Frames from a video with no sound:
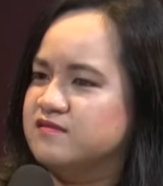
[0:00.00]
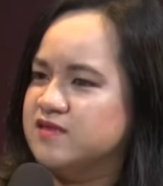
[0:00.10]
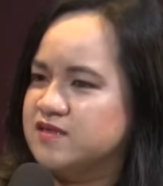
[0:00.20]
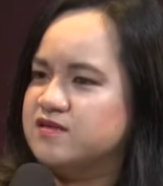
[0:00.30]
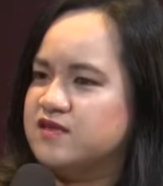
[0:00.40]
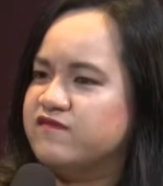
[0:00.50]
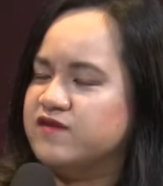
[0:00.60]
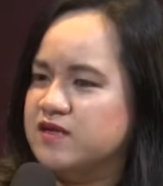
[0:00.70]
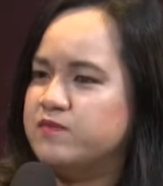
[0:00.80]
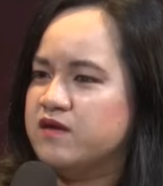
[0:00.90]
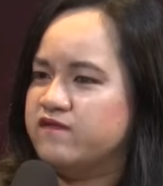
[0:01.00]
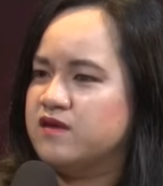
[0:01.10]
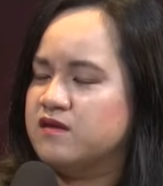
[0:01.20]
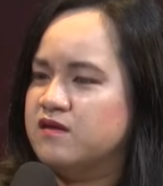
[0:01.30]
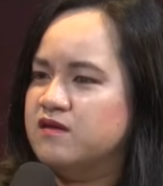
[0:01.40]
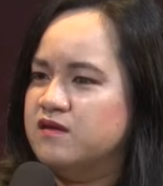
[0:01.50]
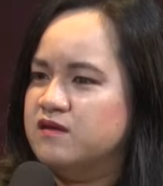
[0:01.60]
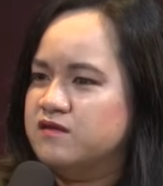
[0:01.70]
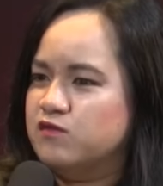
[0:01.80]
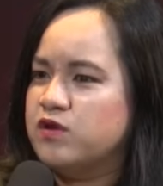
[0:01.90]
This is definitely paving
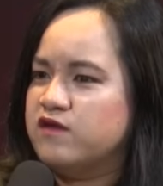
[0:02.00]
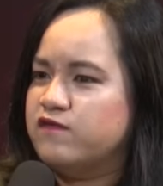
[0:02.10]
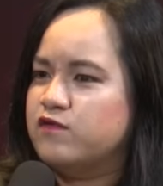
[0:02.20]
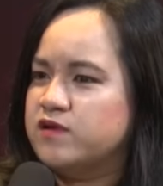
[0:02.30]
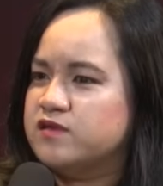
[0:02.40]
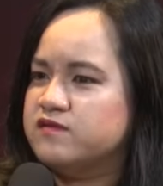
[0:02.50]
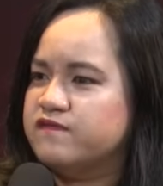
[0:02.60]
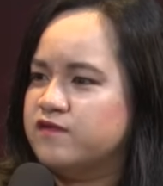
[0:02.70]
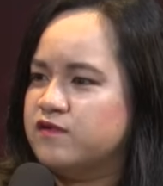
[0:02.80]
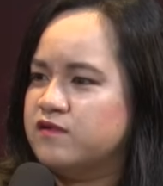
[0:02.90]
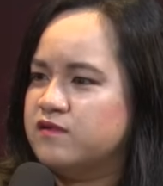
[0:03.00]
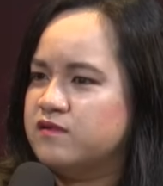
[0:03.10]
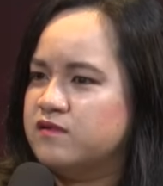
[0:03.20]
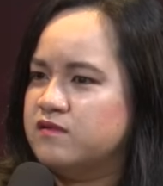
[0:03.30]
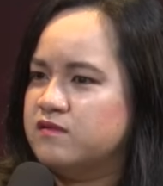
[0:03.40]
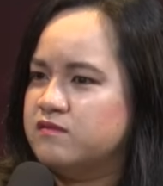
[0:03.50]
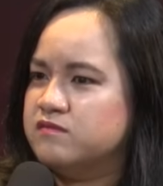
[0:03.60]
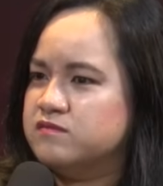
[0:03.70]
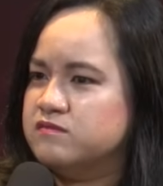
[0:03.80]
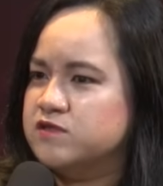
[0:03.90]
the way forward for
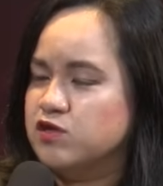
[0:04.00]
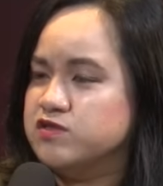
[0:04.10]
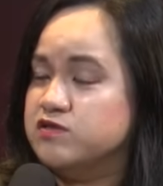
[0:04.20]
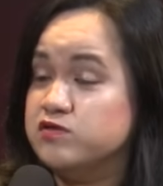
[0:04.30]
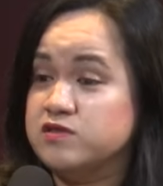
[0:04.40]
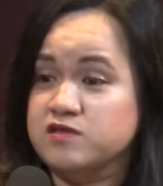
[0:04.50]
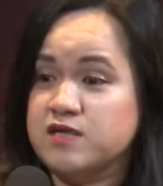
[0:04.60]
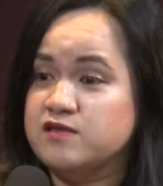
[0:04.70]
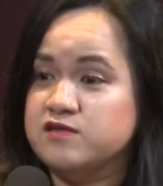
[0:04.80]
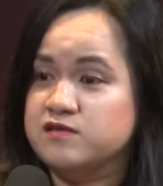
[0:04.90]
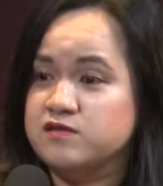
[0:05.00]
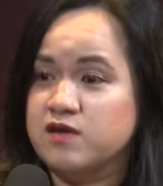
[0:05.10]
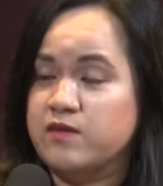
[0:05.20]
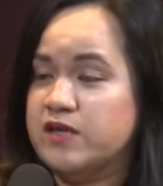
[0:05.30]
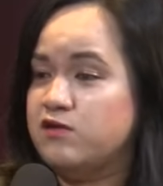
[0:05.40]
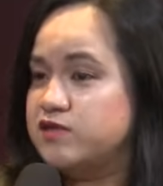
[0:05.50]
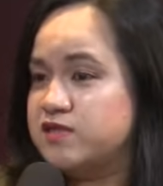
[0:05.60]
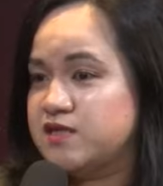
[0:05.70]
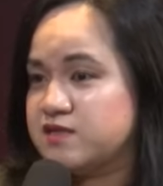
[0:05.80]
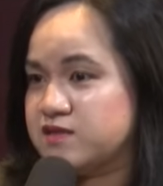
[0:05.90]
constitutional challenges to come, and not
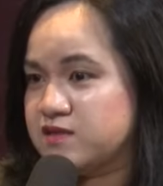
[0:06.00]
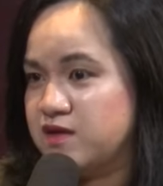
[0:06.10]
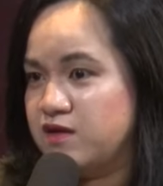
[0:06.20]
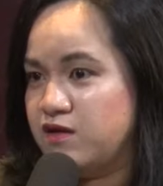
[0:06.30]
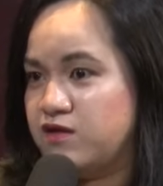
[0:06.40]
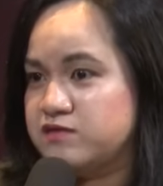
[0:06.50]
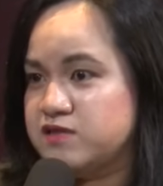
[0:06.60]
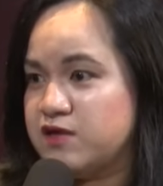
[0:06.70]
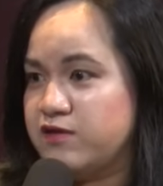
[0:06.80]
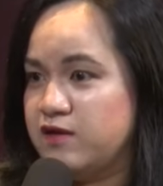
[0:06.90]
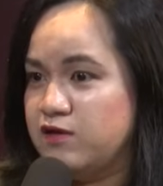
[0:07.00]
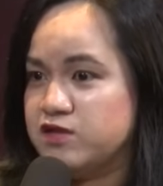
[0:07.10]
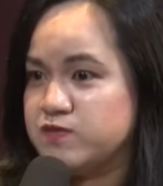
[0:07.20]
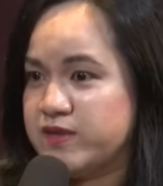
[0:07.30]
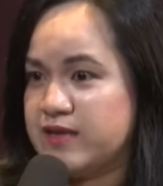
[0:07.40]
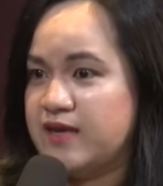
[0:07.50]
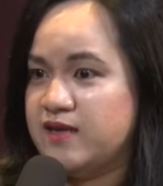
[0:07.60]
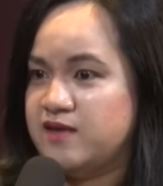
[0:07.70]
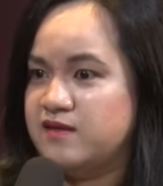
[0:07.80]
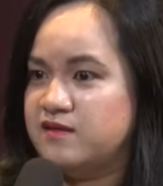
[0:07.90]
just on Sharia laws, but
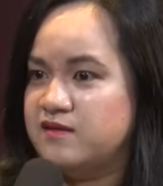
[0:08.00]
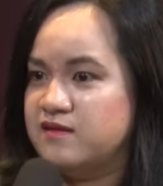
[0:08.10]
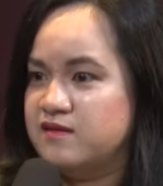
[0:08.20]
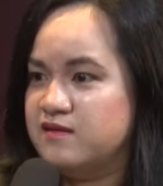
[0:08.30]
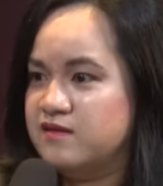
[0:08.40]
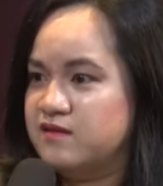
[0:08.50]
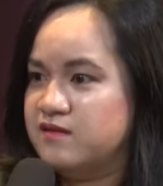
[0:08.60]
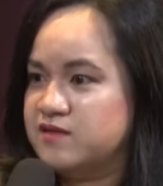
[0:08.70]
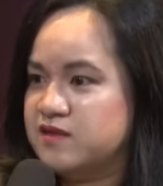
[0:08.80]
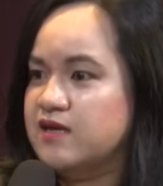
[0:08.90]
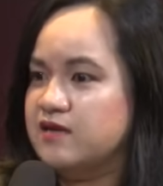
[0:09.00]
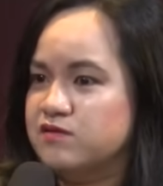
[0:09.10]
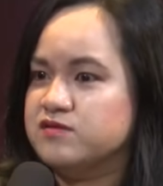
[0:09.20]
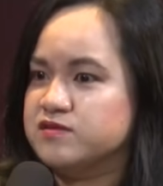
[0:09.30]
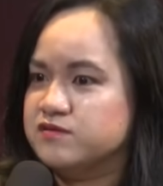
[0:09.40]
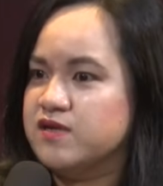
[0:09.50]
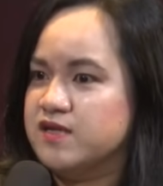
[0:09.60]
any state laws, right?